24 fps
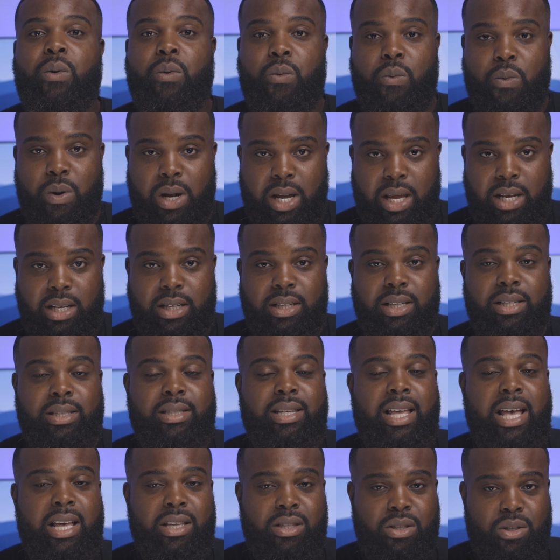when
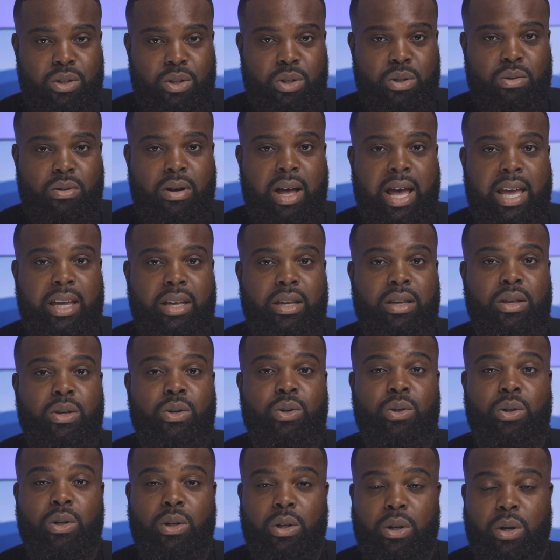disaster strike,
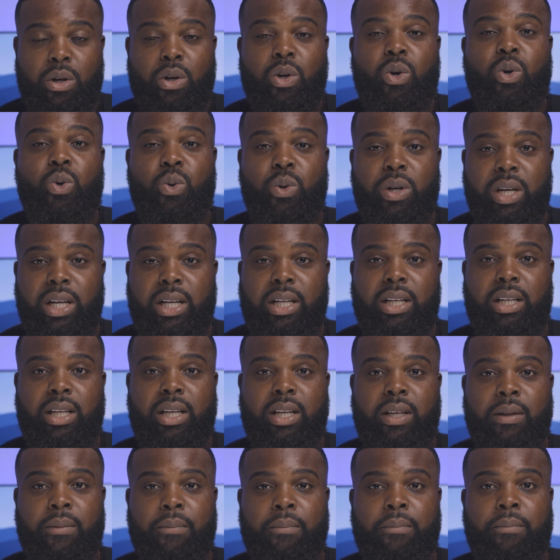you'll learn
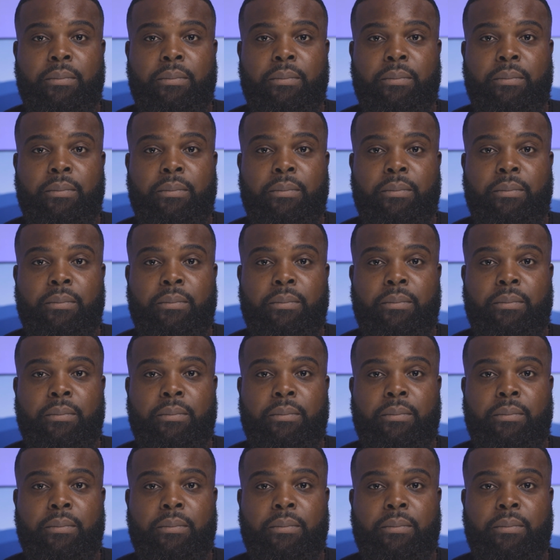quickly